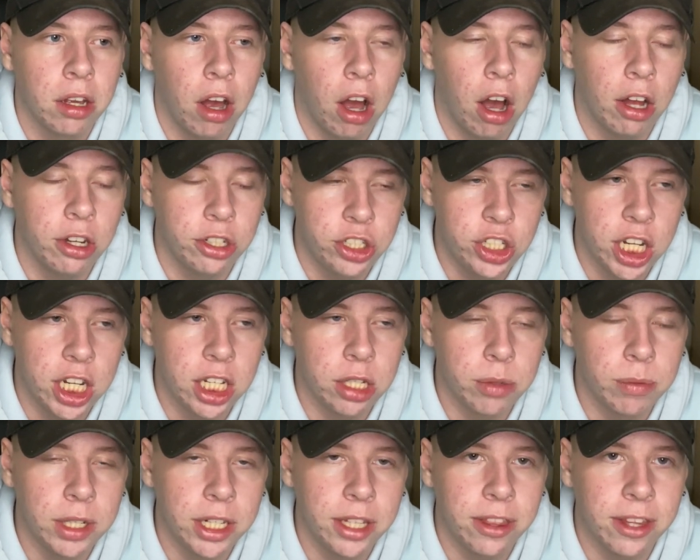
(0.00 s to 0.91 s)
I
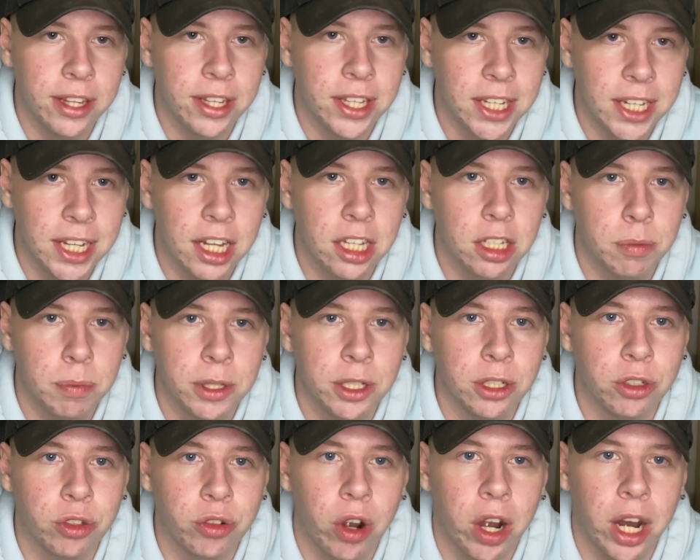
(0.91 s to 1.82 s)
genuinely think he has
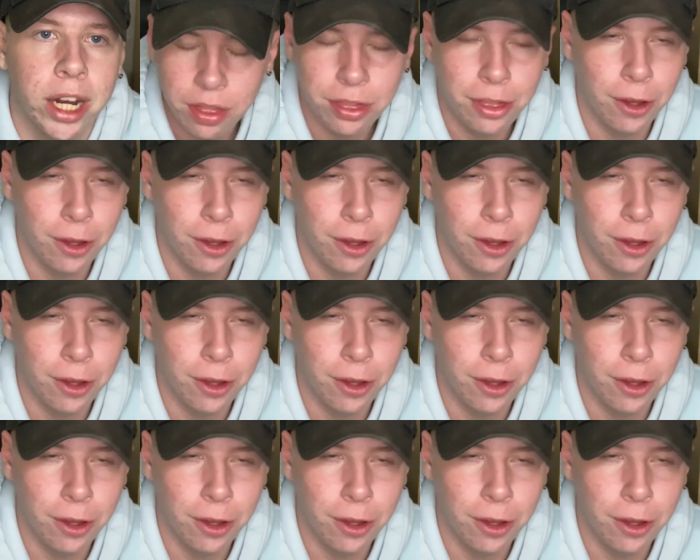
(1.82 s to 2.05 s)
been great.